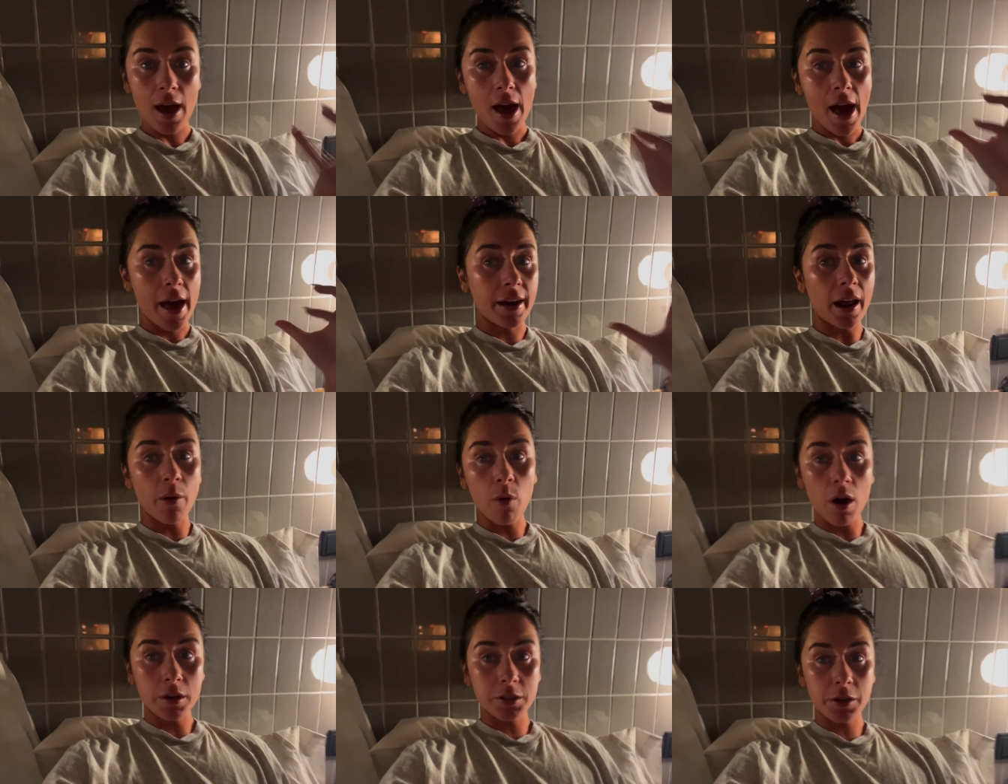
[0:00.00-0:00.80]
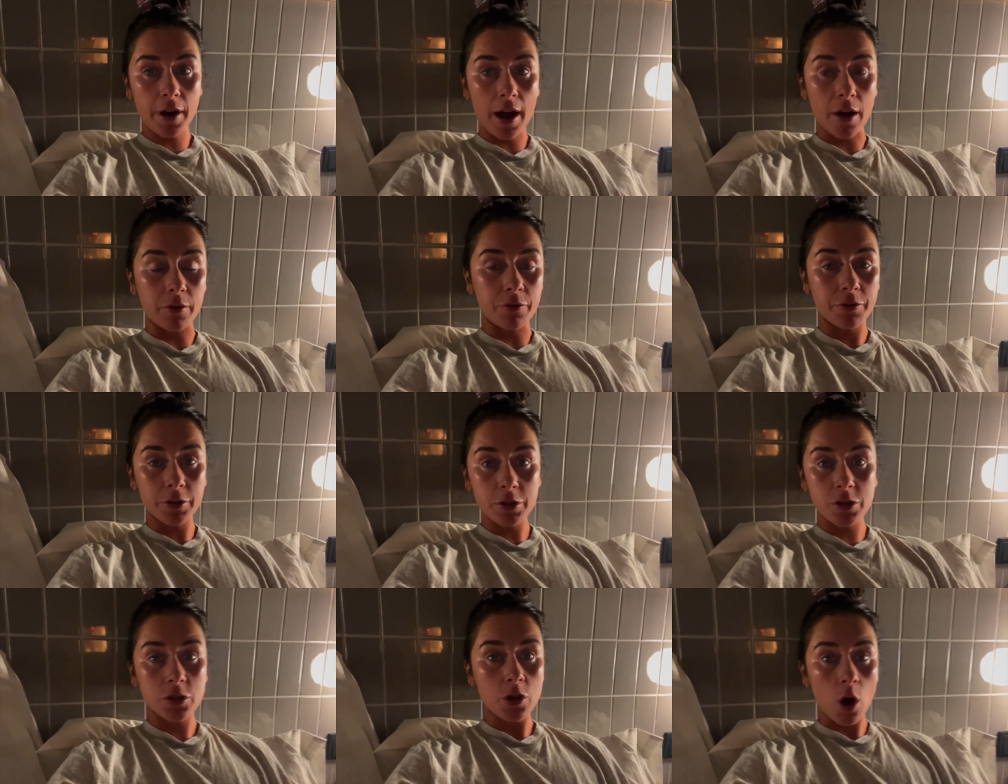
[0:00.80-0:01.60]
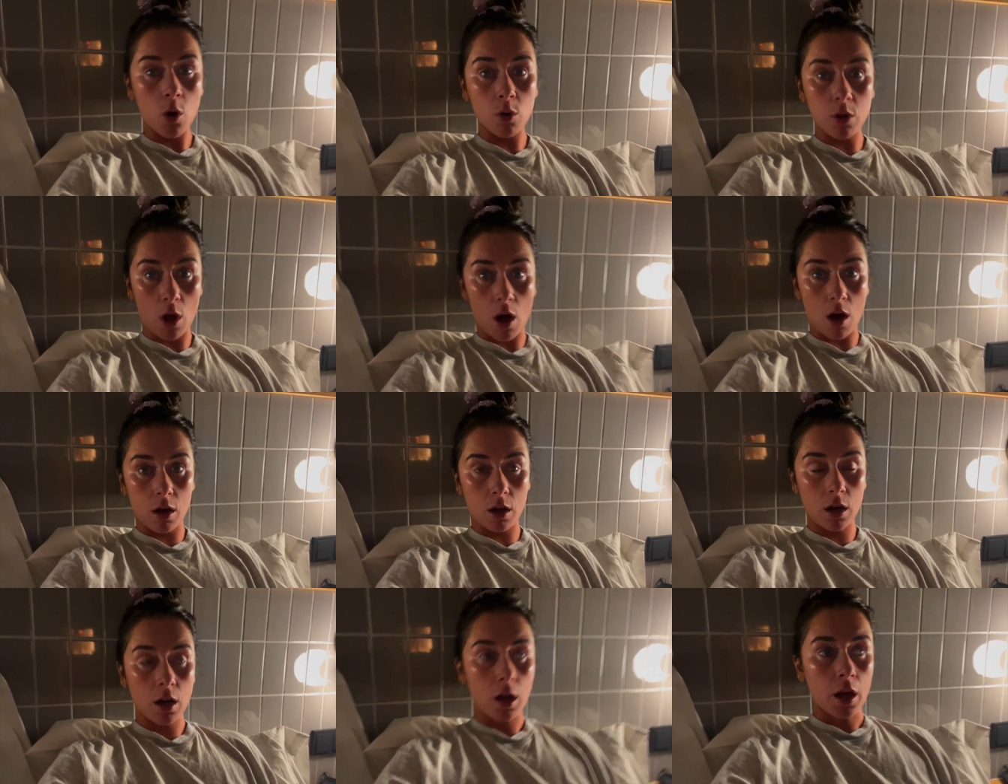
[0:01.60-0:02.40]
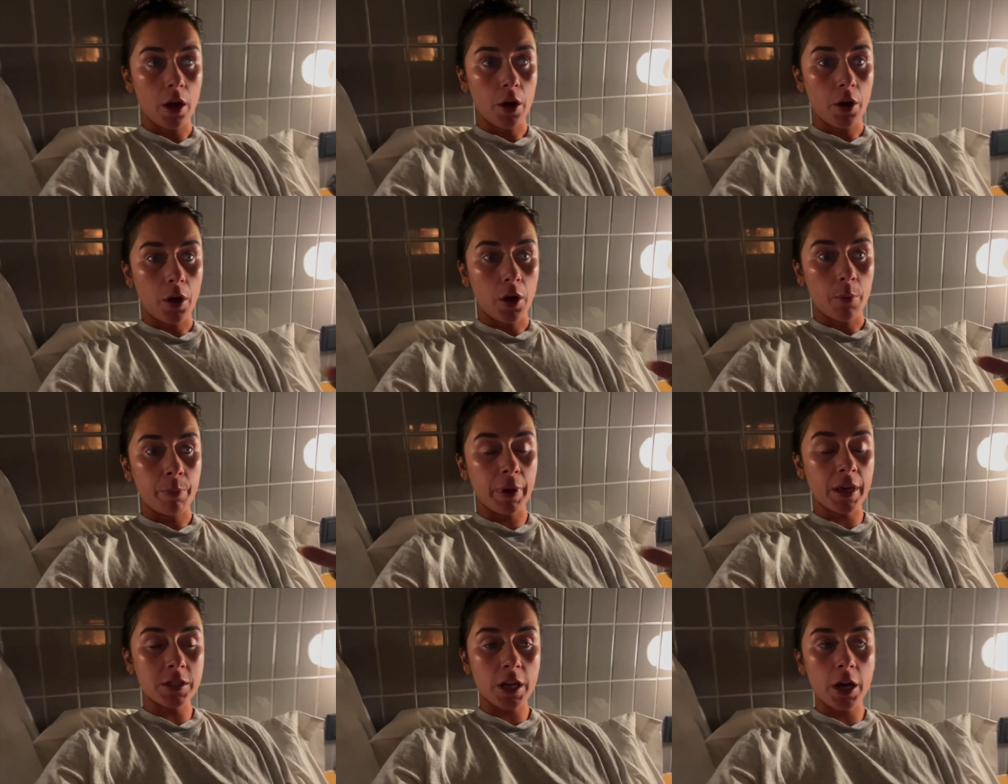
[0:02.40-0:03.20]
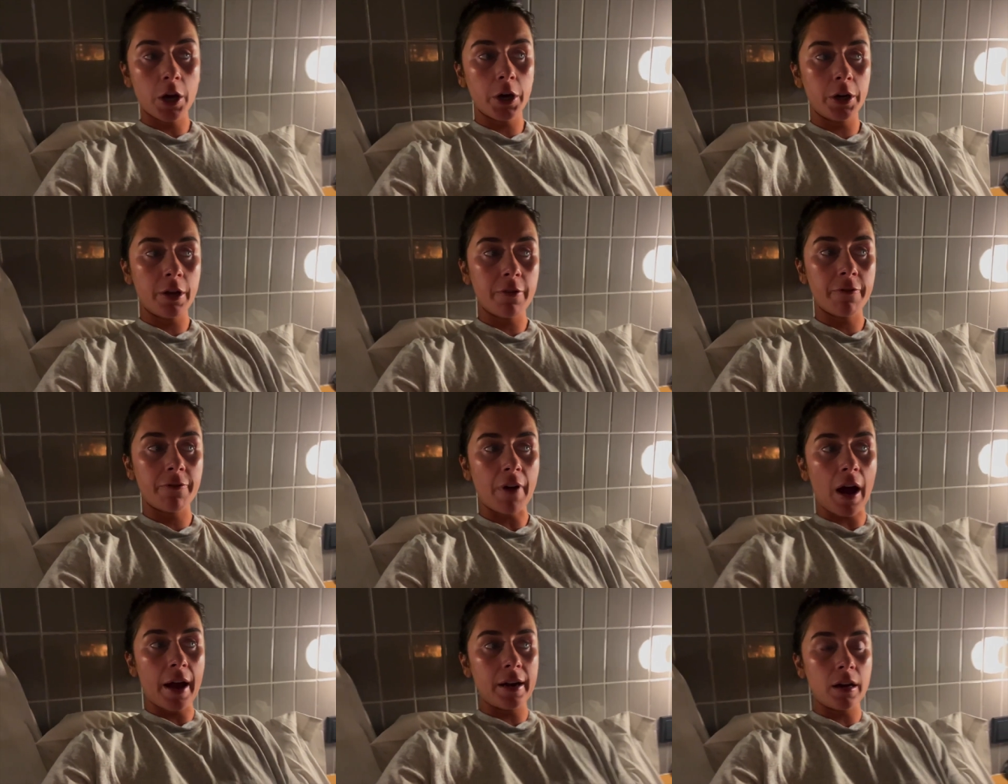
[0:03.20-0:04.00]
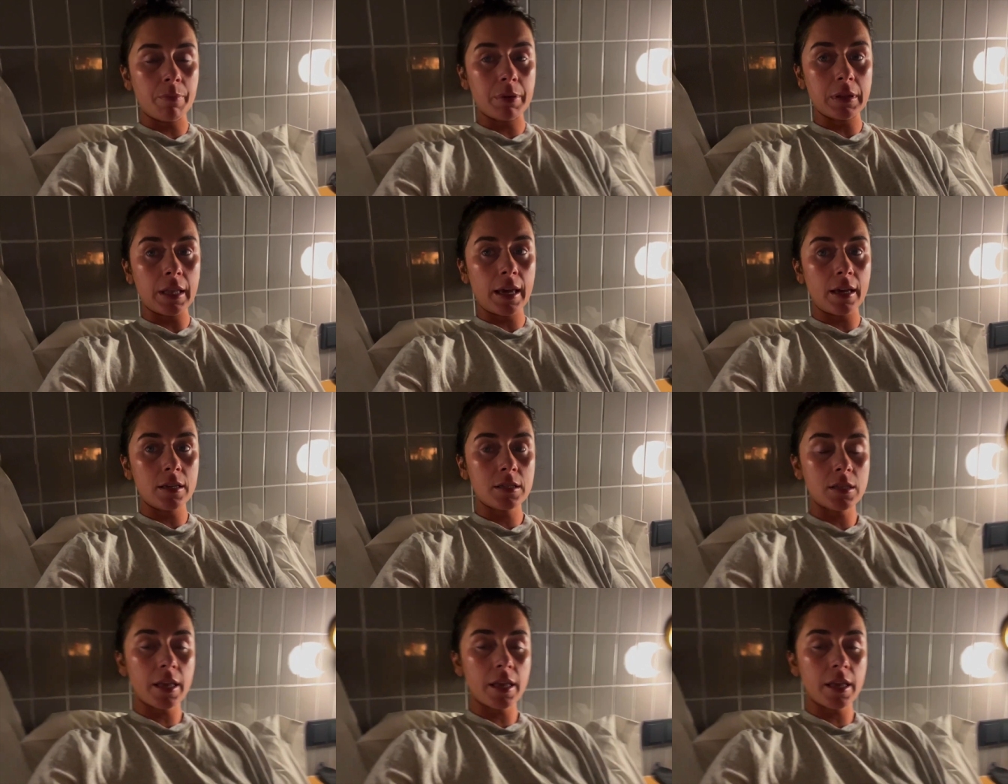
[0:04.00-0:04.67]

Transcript: And I walked around for so long because I couldn't find a place.